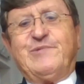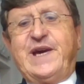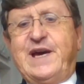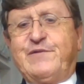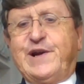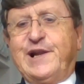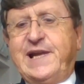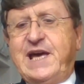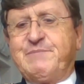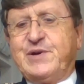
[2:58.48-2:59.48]
we have
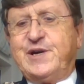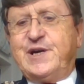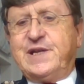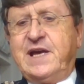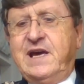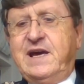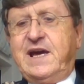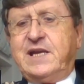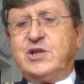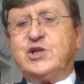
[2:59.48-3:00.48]
Claire Bird
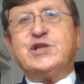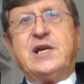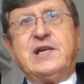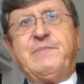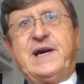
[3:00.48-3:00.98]
and Shelley